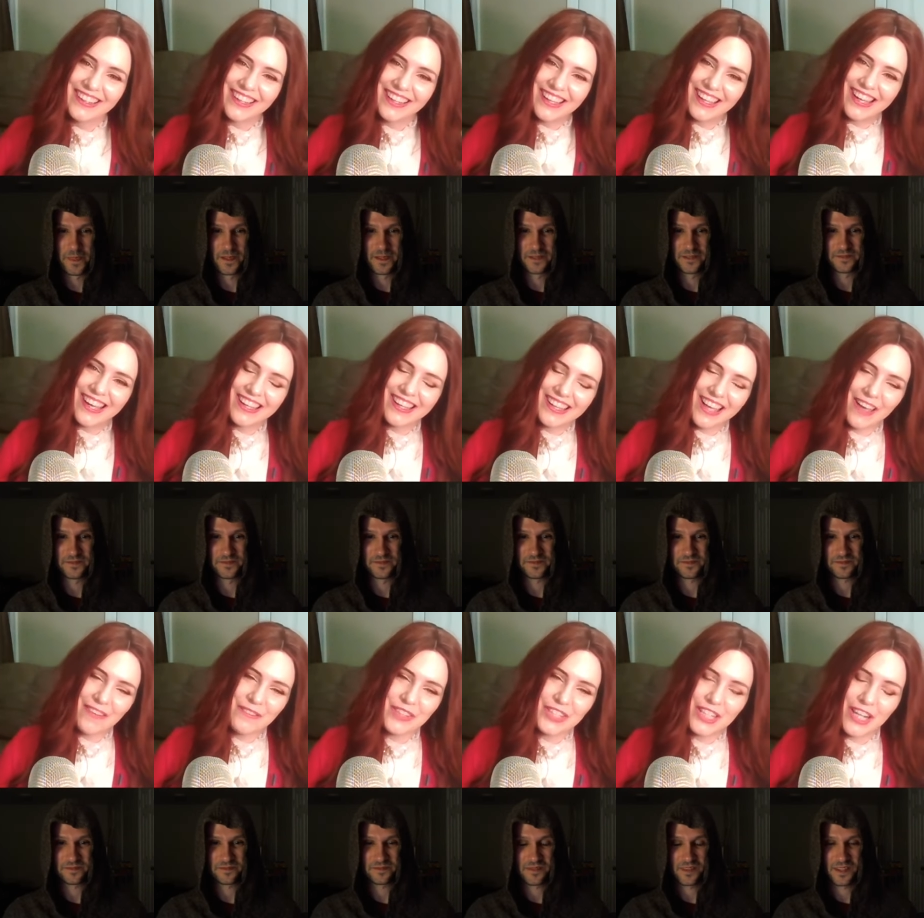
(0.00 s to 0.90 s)
Speaker 1: I
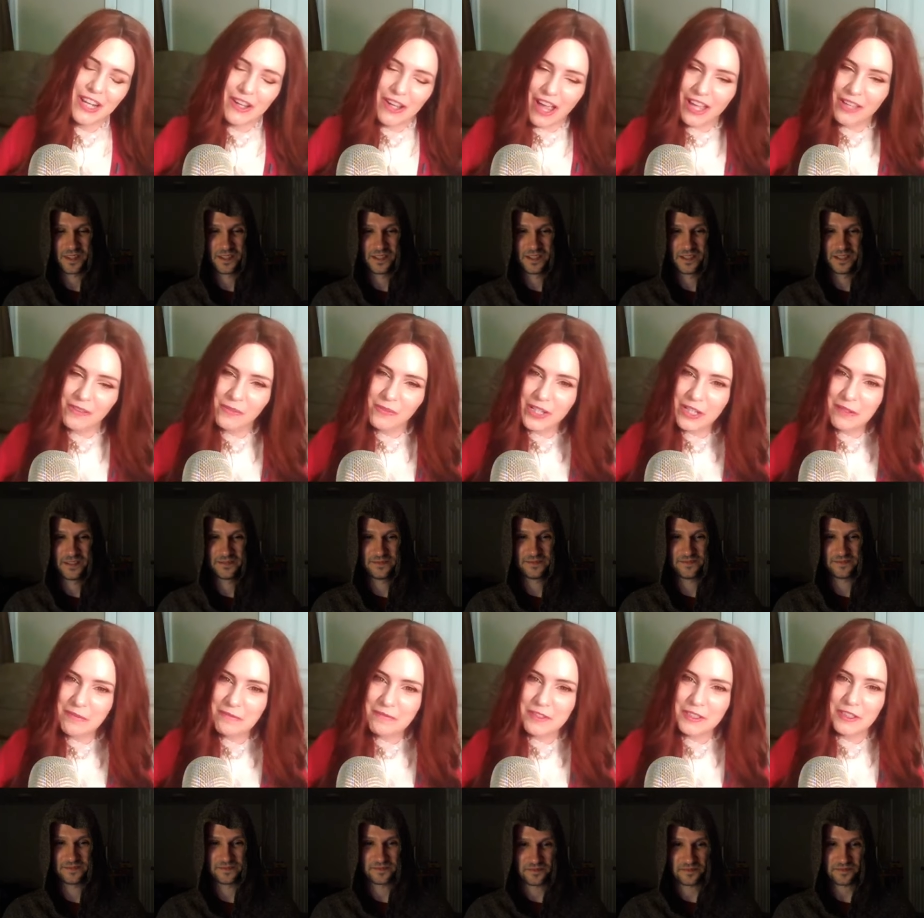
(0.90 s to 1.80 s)
mean, I, I went up
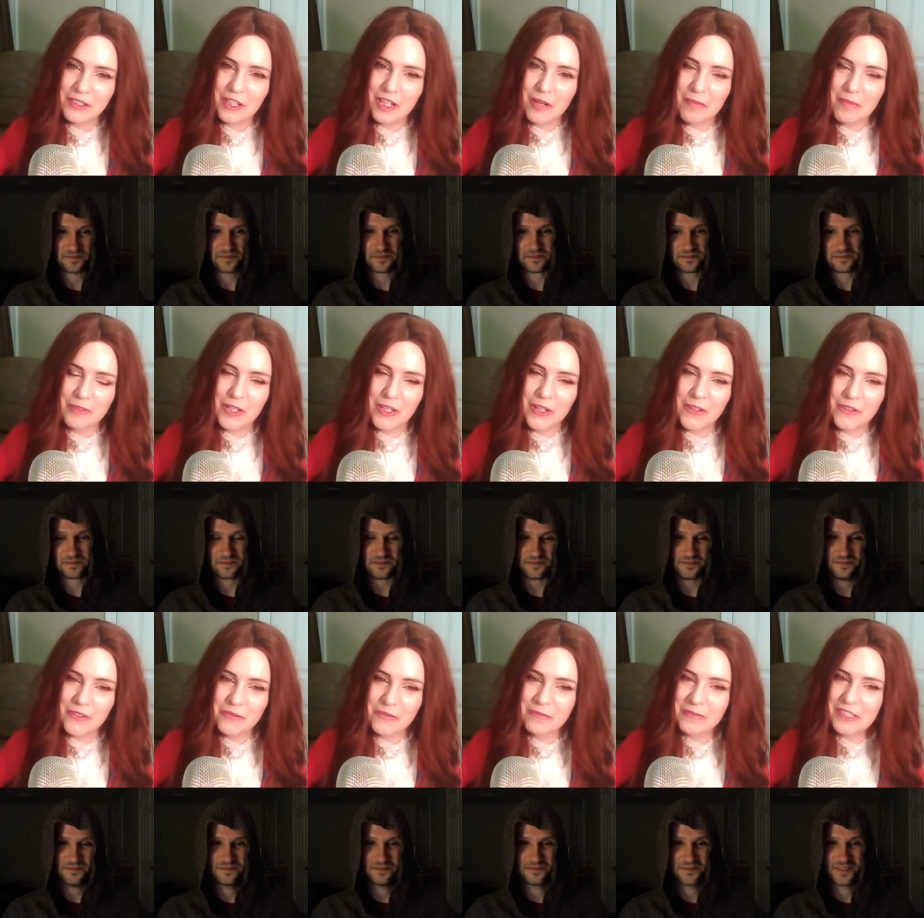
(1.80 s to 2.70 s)
to look up close,
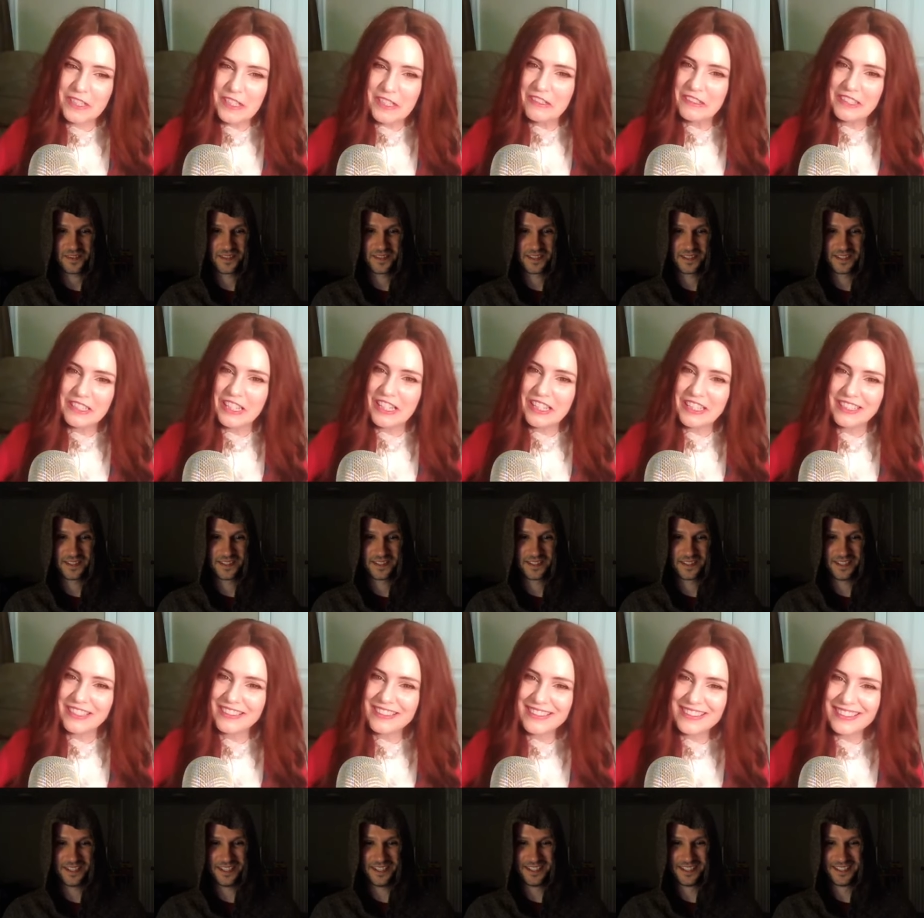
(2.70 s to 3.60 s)
but uh, yeah, I didn't
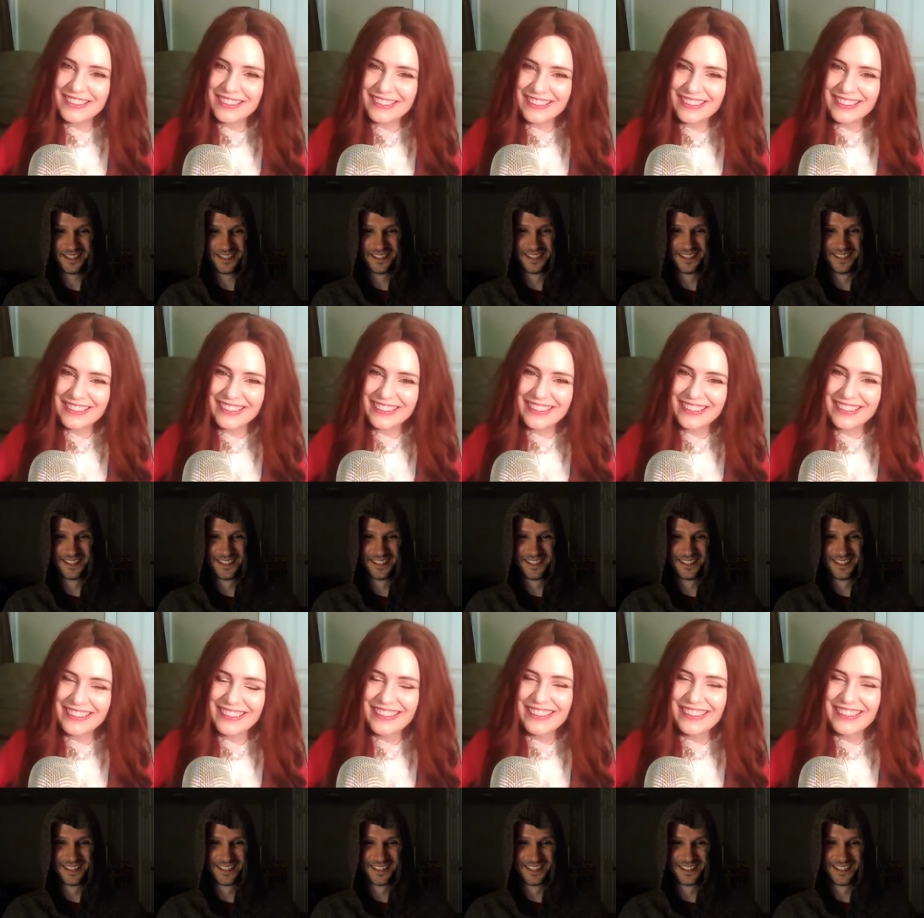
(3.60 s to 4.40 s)
say anything.